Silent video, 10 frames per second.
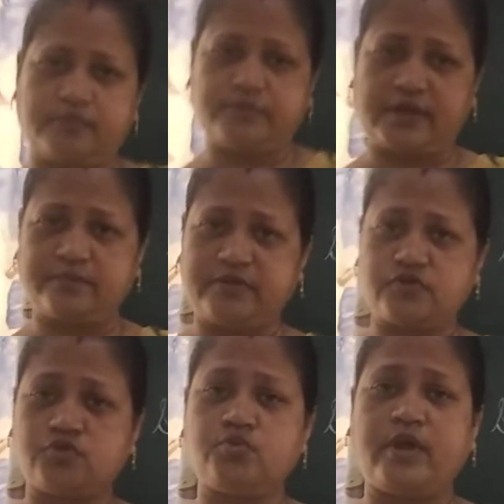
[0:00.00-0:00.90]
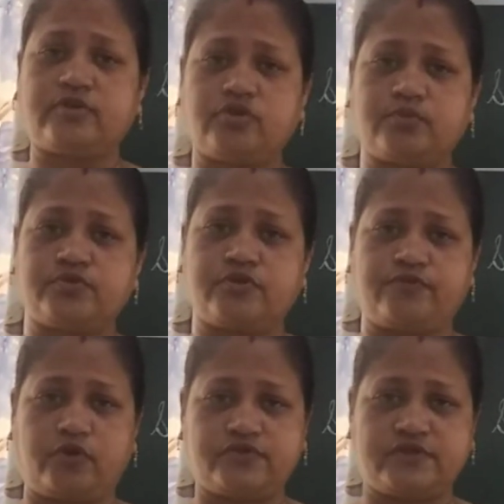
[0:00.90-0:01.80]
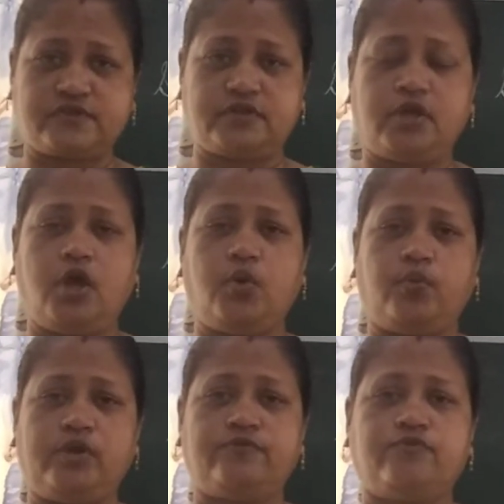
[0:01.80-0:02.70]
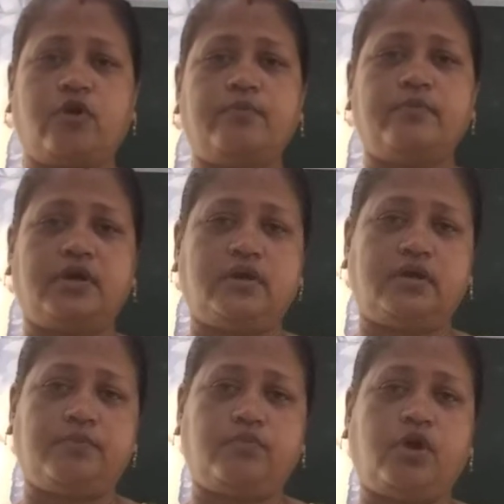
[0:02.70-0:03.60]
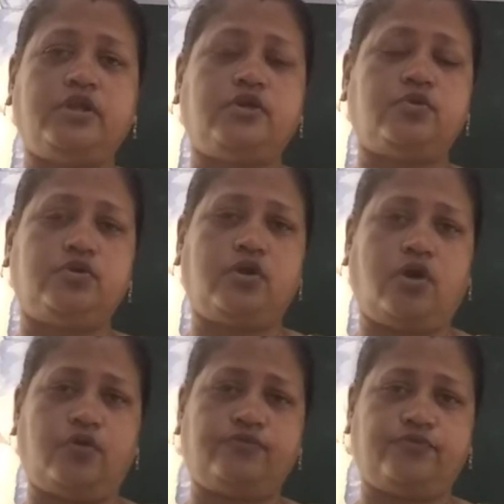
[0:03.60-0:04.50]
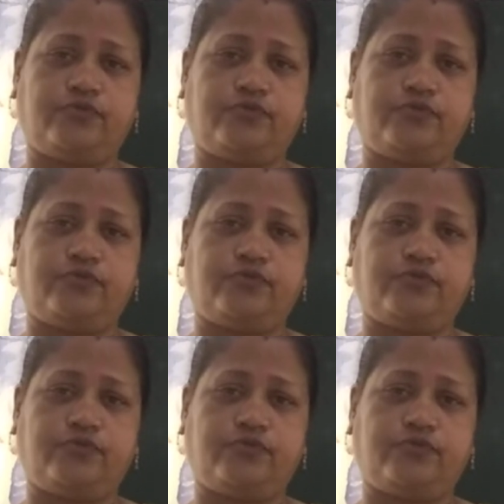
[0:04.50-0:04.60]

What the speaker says: that means two atoms of oxygen will form a molecule of